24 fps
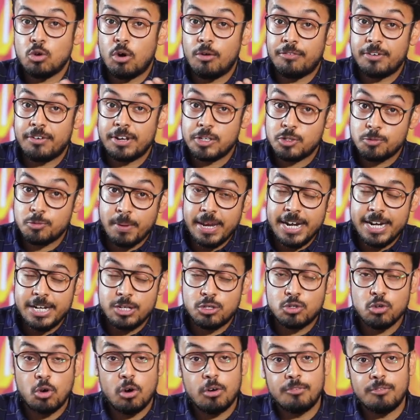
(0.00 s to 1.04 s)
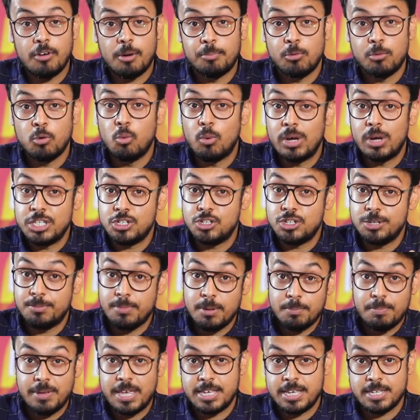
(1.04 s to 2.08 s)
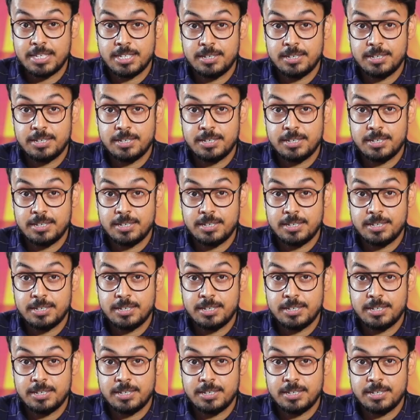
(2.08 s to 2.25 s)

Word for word: offering speeds of up to one gigabit per